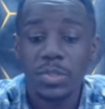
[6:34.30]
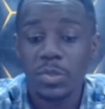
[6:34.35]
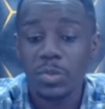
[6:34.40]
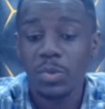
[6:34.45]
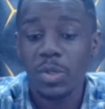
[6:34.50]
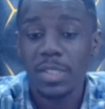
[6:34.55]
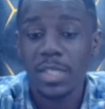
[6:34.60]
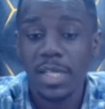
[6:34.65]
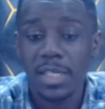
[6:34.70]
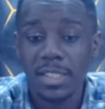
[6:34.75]

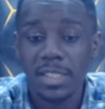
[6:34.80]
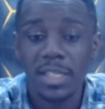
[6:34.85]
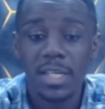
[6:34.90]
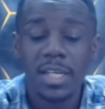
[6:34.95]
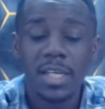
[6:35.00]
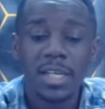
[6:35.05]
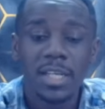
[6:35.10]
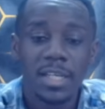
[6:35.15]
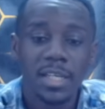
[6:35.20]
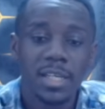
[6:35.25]
sure that
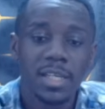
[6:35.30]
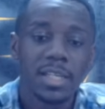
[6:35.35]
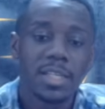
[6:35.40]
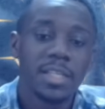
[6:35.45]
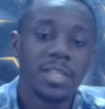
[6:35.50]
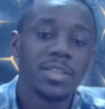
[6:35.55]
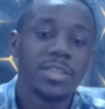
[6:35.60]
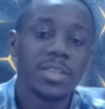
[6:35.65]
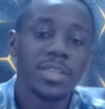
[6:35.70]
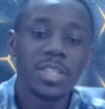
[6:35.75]

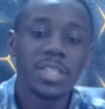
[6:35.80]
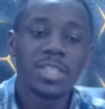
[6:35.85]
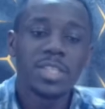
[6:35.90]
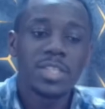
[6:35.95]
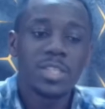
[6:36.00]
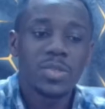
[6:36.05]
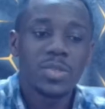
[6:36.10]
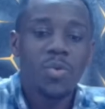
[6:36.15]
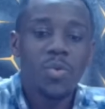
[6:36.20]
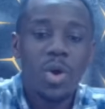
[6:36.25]

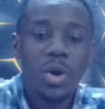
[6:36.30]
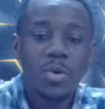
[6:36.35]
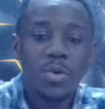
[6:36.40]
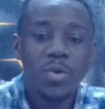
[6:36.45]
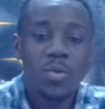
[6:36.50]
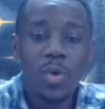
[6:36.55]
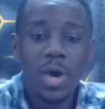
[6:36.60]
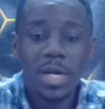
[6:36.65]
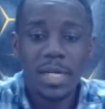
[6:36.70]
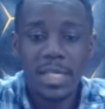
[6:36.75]
these
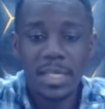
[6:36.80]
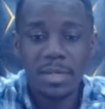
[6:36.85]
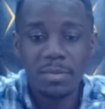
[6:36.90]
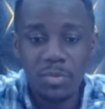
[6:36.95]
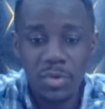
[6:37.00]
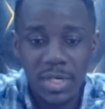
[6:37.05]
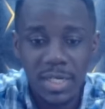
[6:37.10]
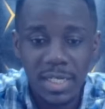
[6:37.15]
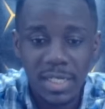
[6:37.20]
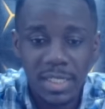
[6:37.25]
one-on-one game
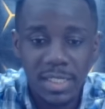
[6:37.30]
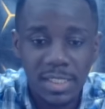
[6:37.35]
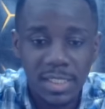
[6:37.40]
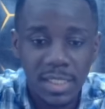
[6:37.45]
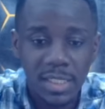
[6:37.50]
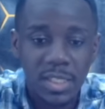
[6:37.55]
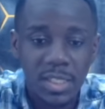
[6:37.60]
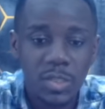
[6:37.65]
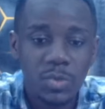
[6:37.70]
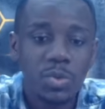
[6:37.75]
readings,
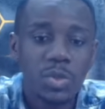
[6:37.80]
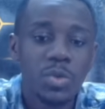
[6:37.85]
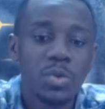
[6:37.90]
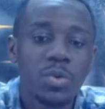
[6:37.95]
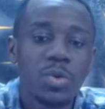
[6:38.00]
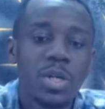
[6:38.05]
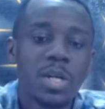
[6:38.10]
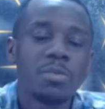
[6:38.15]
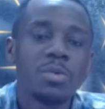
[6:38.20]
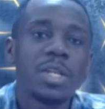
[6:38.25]
he's really
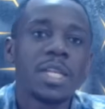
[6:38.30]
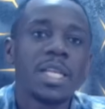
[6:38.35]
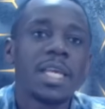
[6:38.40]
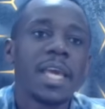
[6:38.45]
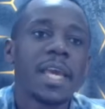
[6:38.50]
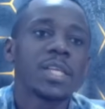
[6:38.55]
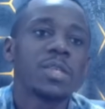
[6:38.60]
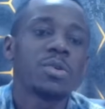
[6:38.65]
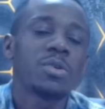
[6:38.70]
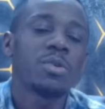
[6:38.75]
gonna really
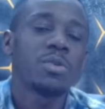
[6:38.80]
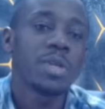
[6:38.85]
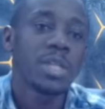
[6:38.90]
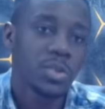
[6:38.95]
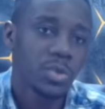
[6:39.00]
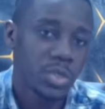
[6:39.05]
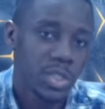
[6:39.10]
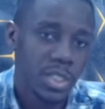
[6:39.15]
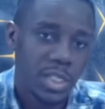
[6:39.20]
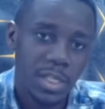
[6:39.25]
exonerate
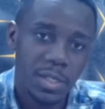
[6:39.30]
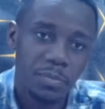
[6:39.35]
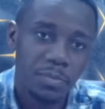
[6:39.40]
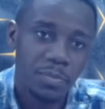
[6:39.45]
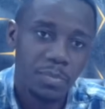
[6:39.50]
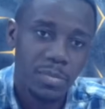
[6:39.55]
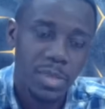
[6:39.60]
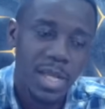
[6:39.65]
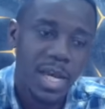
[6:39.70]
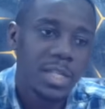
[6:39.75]
your team,
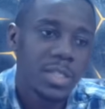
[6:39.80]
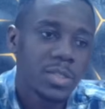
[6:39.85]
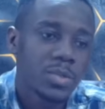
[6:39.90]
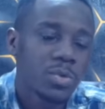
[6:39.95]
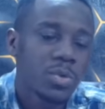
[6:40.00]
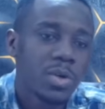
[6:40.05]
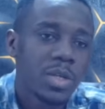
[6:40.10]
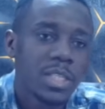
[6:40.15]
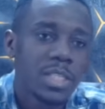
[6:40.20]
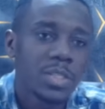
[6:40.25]
and it's
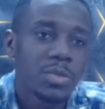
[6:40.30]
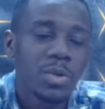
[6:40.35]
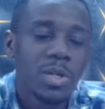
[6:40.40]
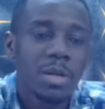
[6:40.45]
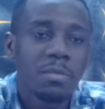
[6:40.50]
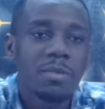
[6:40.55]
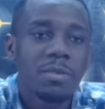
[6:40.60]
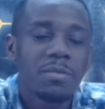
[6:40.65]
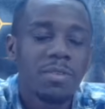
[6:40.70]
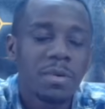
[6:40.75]
gonna
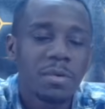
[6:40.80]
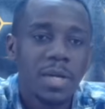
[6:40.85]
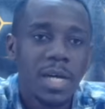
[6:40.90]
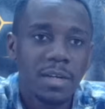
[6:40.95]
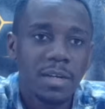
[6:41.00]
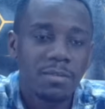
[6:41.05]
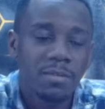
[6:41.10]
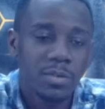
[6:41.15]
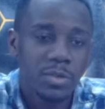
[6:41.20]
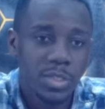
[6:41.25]
be very
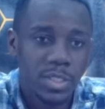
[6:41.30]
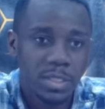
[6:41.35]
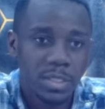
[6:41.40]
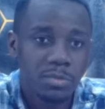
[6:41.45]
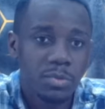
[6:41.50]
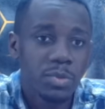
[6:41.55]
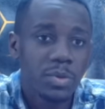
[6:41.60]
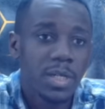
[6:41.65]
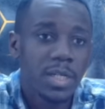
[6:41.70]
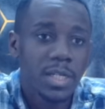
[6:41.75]
hard for your team
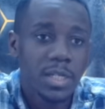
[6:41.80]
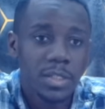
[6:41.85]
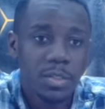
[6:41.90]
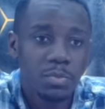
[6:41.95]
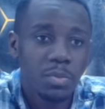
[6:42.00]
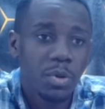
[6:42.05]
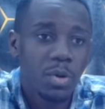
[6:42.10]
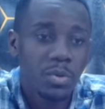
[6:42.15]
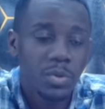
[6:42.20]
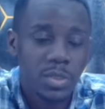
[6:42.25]
to get
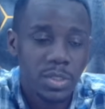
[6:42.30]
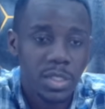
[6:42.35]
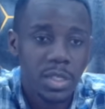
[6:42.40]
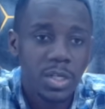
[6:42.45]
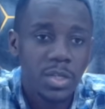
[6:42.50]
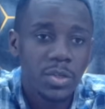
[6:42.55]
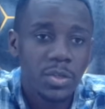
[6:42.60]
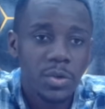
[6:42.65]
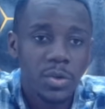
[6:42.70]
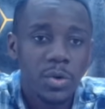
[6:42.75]
exposed.
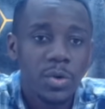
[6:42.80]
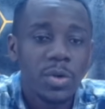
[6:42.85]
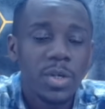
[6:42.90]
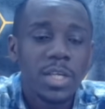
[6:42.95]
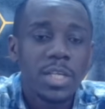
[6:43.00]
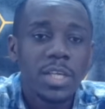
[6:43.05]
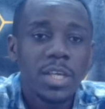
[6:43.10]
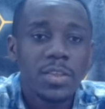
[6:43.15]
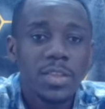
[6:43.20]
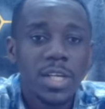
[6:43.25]
You know,
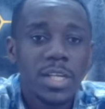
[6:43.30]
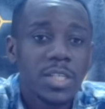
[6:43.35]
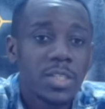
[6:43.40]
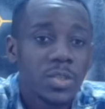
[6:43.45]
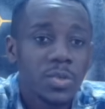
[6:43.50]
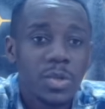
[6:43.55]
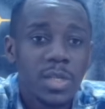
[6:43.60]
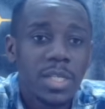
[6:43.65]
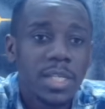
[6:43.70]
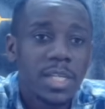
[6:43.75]
that is
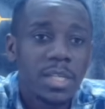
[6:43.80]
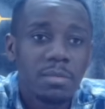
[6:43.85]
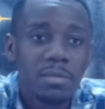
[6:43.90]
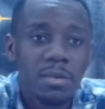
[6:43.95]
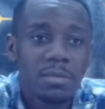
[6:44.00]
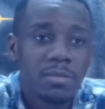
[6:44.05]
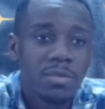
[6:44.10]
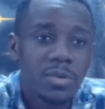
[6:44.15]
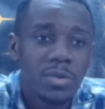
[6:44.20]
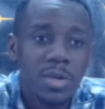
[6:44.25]
Jurrien Timber
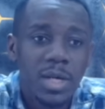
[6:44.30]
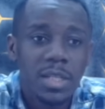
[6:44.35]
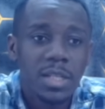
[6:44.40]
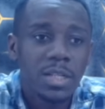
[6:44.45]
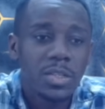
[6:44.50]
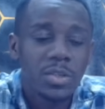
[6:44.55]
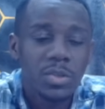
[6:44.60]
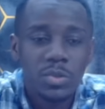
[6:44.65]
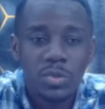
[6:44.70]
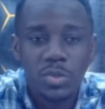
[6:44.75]
for you, and that
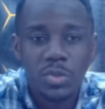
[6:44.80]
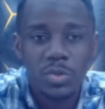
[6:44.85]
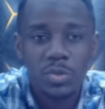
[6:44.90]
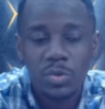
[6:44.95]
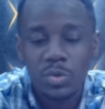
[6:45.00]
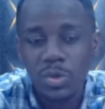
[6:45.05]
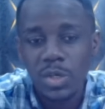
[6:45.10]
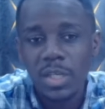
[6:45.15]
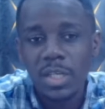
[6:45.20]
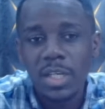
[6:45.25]
shows
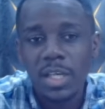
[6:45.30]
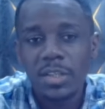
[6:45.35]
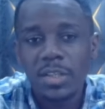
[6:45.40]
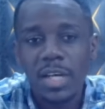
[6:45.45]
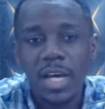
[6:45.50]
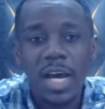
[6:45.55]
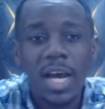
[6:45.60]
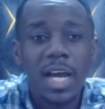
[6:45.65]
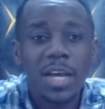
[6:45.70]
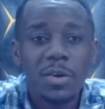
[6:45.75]
you the
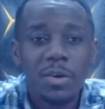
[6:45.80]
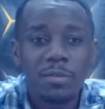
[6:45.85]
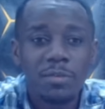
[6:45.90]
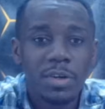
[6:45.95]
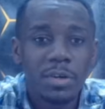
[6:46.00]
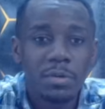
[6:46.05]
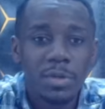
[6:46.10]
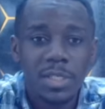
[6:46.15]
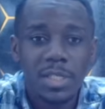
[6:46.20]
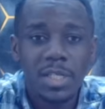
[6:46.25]
eye of
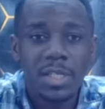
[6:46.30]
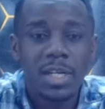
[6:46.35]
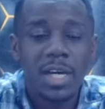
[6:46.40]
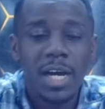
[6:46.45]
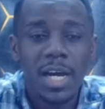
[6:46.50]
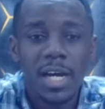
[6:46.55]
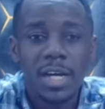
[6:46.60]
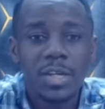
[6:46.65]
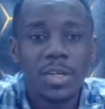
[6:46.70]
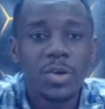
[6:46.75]
Erik ten
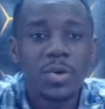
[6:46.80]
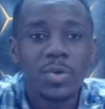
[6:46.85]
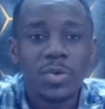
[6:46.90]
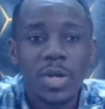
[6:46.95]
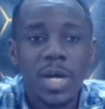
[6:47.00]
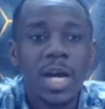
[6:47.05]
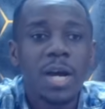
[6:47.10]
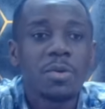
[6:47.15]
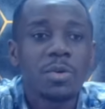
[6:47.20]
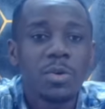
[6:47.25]
Hag on
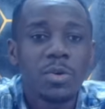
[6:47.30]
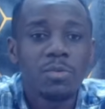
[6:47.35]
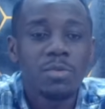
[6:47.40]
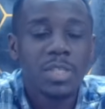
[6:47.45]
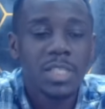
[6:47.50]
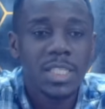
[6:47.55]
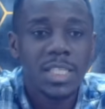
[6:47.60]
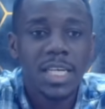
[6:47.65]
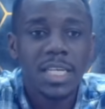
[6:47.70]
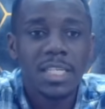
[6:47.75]
how he
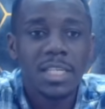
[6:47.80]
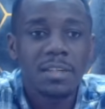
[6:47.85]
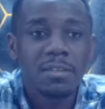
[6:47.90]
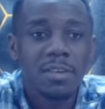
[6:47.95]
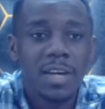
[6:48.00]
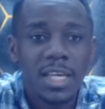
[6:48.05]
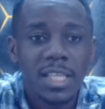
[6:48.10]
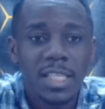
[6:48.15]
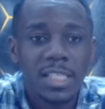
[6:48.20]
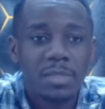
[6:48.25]
obviously
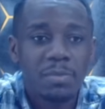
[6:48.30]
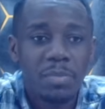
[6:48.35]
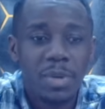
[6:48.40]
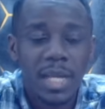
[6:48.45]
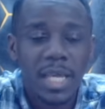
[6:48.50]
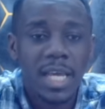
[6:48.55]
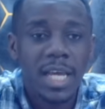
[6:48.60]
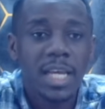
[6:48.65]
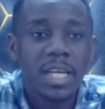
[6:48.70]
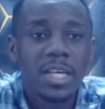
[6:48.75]
identified this
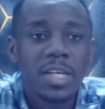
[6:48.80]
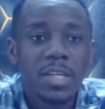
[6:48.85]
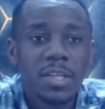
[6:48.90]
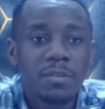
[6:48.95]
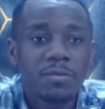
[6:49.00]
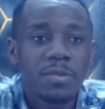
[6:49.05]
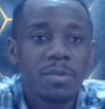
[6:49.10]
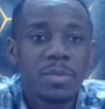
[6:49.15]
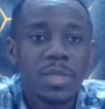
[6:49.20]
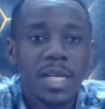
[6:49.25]
player
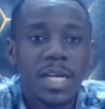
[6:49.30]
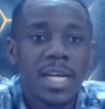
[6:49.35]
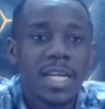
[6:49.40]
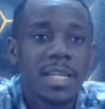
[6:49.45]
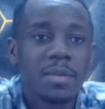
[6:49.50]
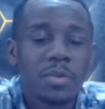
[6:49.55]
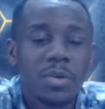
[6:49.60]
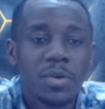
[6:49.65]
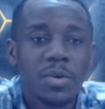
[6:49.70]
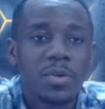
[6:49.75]
from the
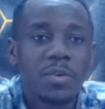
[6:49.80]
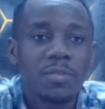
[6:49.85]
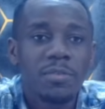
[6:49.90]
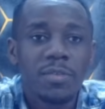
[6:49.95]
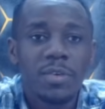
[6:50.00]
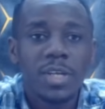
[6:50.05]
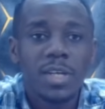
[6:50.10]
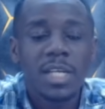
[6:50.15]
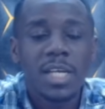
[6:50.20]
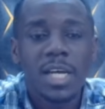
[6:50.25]
academy of
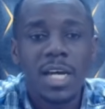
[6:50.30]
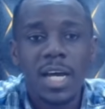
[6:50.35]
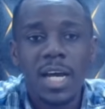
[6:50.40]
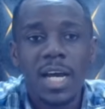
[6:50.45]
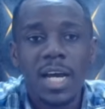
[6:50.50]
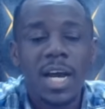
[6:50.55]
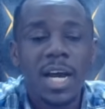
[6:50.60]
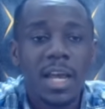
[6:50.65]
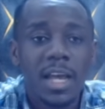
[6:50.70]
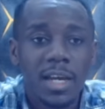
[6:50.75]

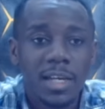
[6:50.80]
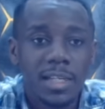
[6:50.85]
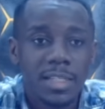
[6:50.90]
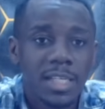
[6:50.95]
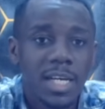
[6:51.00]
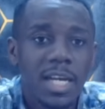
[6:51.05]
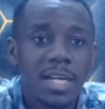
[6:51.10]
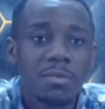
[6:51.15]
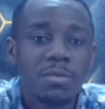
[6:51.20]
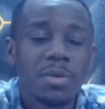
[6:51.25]
Ajax
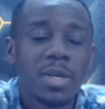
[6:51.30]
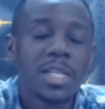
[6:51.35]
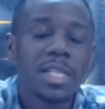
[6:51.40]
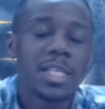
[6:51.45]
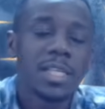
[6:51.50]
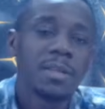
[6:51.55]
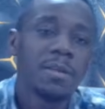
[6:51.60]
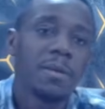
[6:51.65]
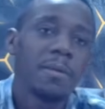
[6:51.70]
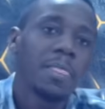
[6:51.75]
and
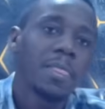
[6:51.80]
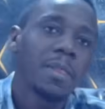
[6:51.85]
really